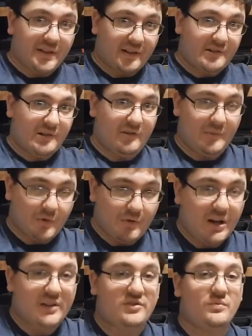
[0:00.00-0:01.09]
I got Silhouette
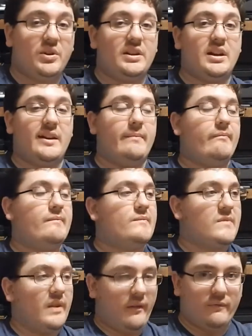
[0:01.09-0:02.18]
Mirage and whatnot
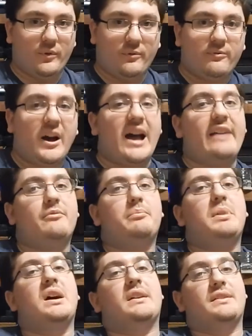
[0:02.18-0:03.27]
for
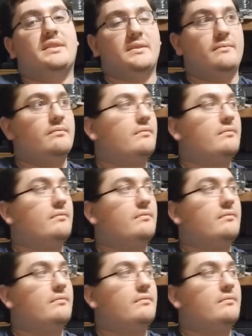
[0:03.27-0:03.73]
$5.